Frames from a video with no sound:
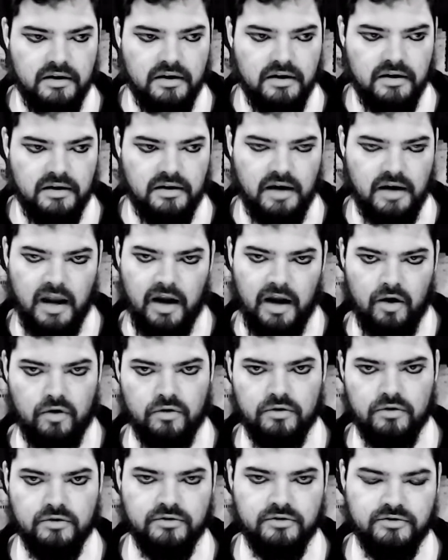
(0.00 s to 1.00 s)

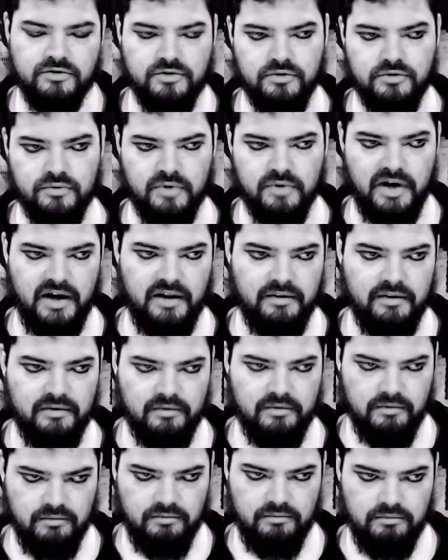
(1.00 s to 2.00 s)
gangrels who ran
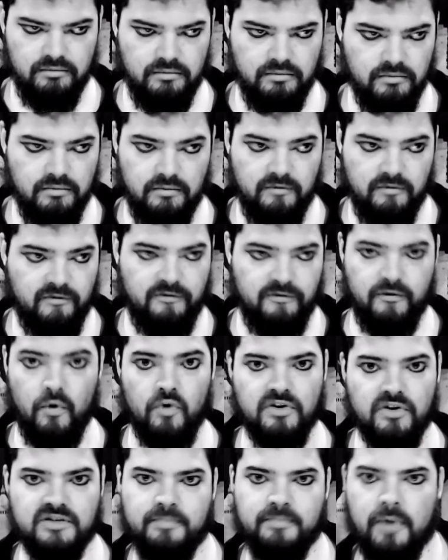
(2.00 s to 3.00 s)

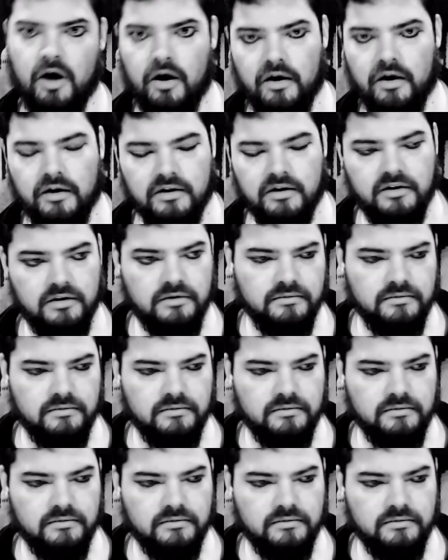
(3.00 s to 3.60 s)
Forest Park.